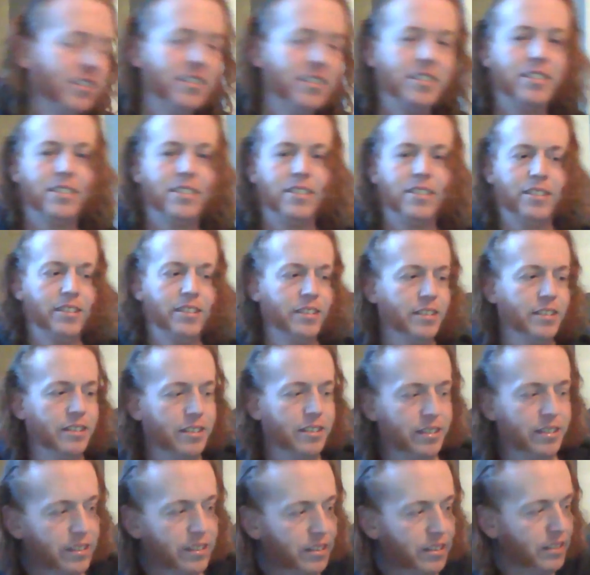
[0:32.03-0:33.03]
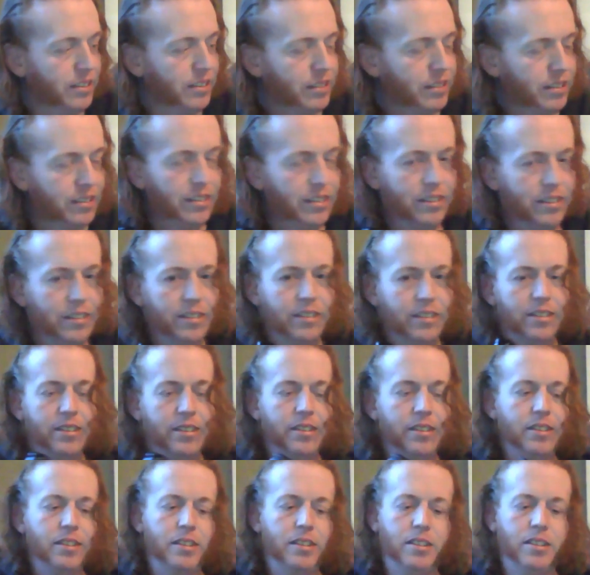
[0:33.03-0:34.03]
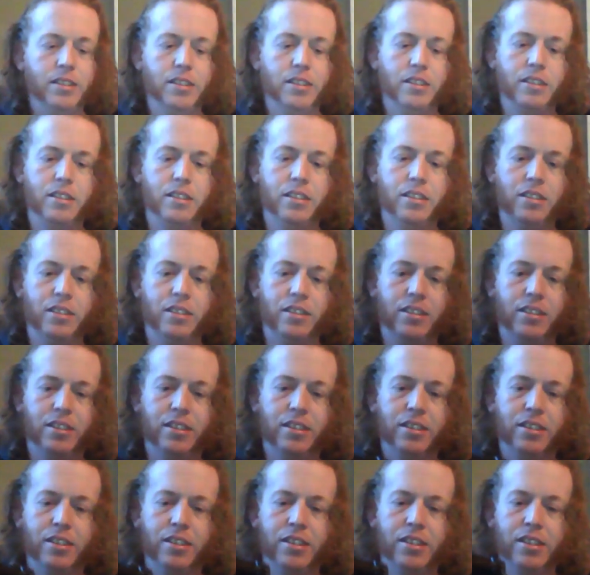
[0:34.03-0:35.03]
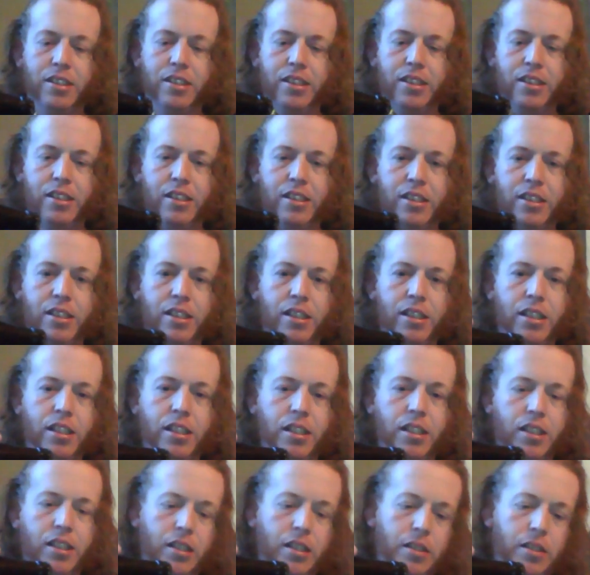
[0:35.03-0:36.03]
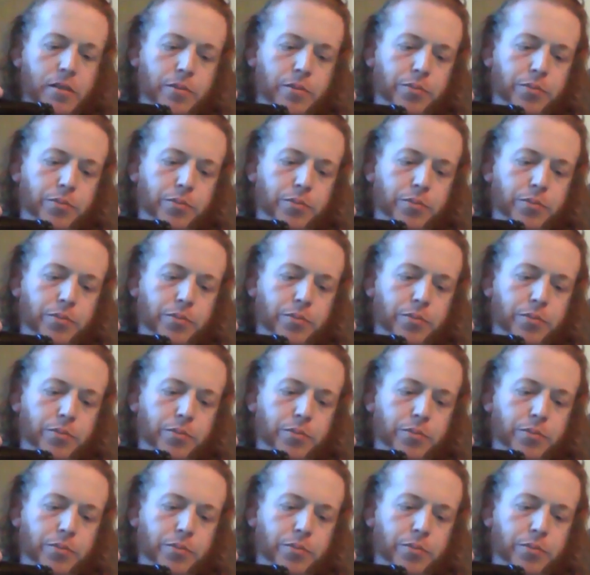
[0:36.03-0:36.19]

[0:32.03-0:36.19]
Nobody speaks.